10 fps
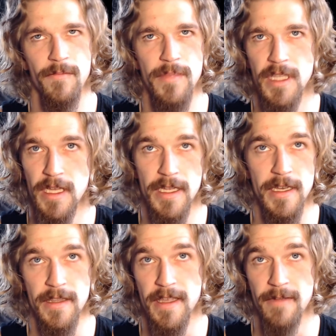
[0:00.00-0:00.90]
blood
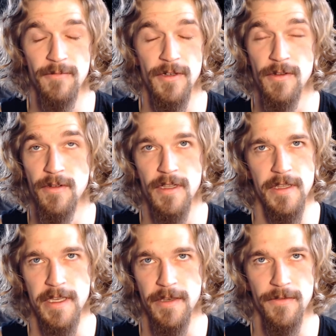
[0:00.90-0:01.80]
that will go
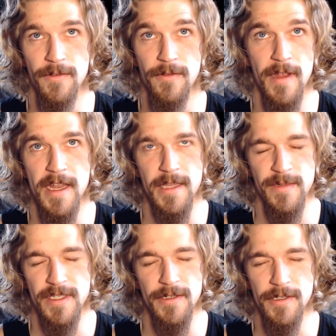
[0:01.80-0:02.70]
clean through any
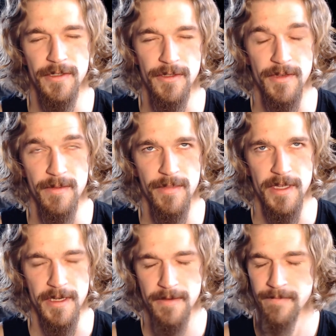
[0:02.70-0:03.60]
material you can pick.